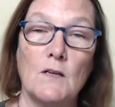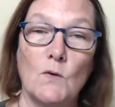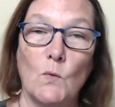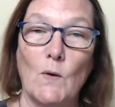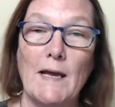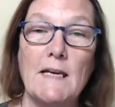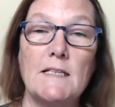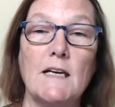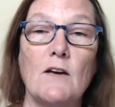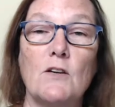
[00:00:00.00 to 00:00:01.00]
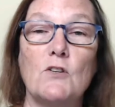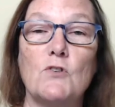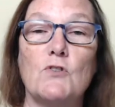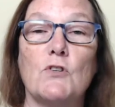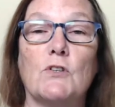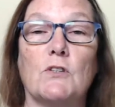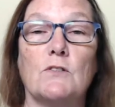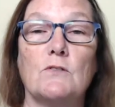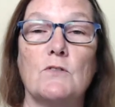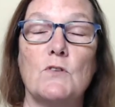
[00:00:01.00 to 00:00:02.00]
Write it down in your journal
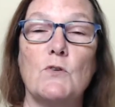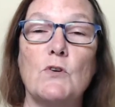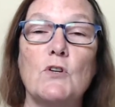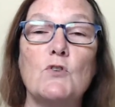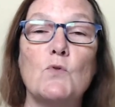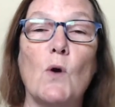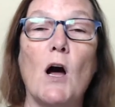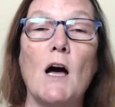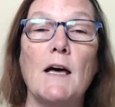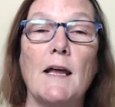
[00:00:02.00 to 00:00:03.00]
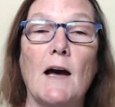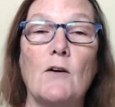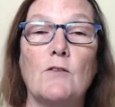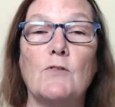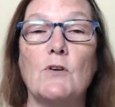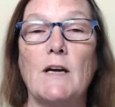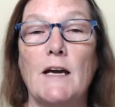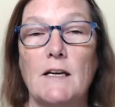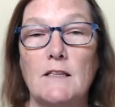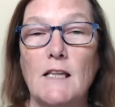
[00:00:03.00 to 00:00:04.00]
so you can draw it out of your
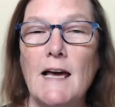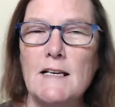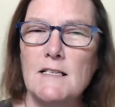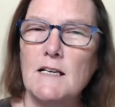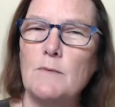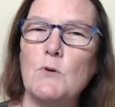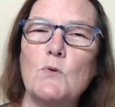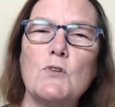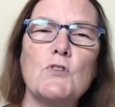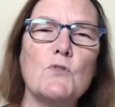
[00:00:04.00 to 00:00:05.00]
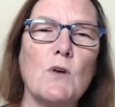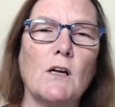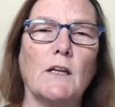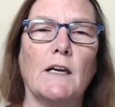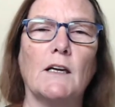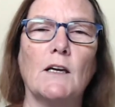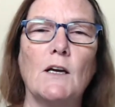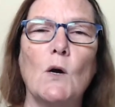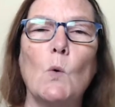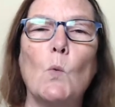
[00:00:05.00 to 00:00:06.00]
head. The last time you were struggling,
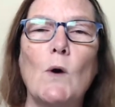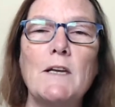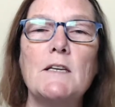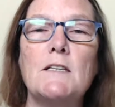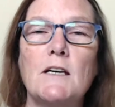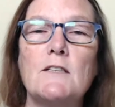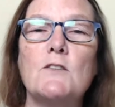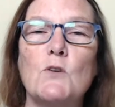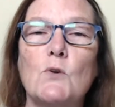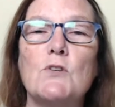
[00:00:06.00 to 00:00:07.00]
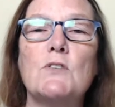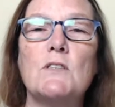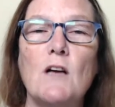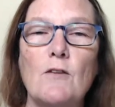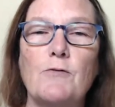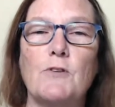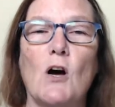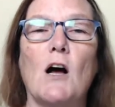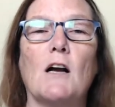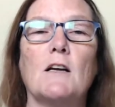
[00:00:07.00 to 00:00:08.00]
what does your self
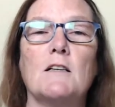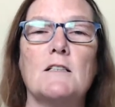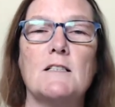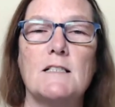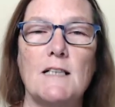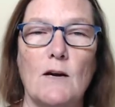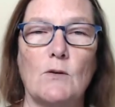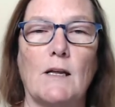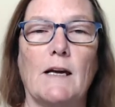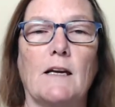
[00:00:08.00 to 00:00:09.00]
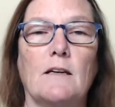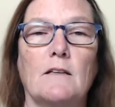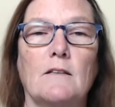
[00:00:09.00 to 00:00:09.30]
talk sound like?